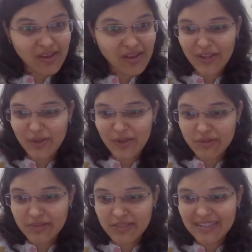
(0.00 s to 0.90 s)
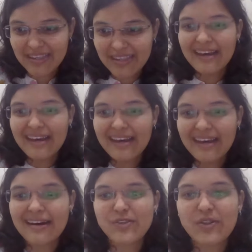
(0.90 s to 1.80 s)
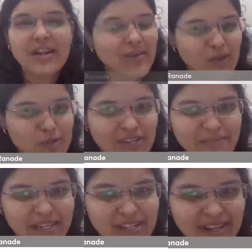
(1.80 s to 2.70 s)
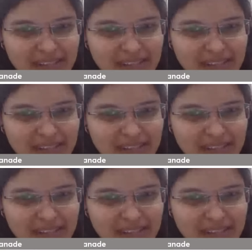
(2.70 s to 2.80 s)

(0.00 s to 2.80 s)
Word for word: so that you can also get some additional discount.